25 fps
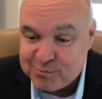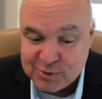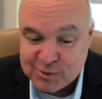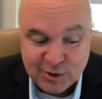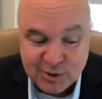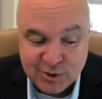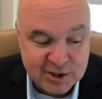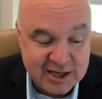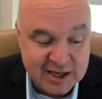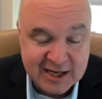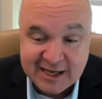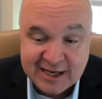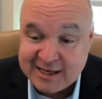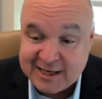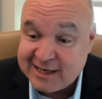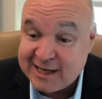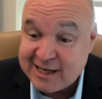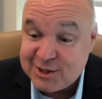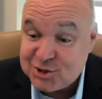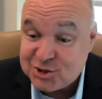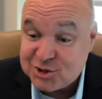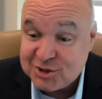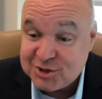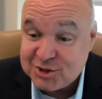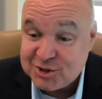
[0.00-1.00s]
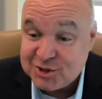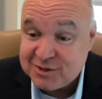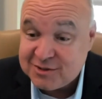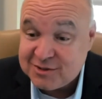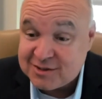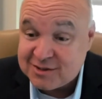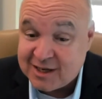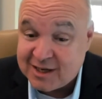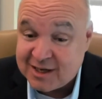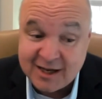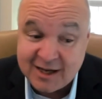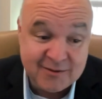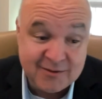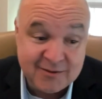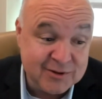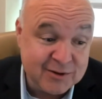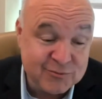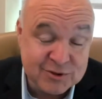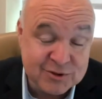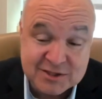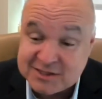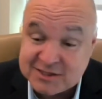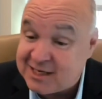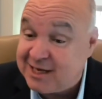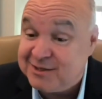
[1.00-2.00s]
looking at an engine, I've never
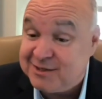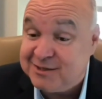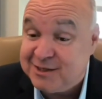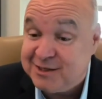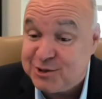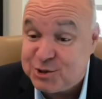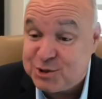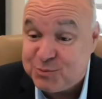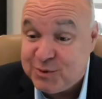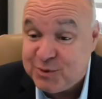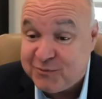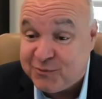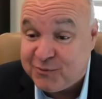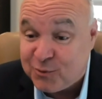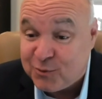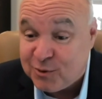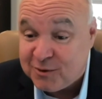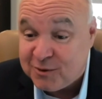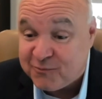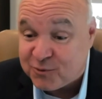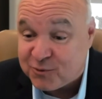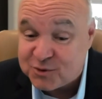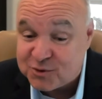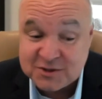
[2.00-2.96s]
designed an engine before.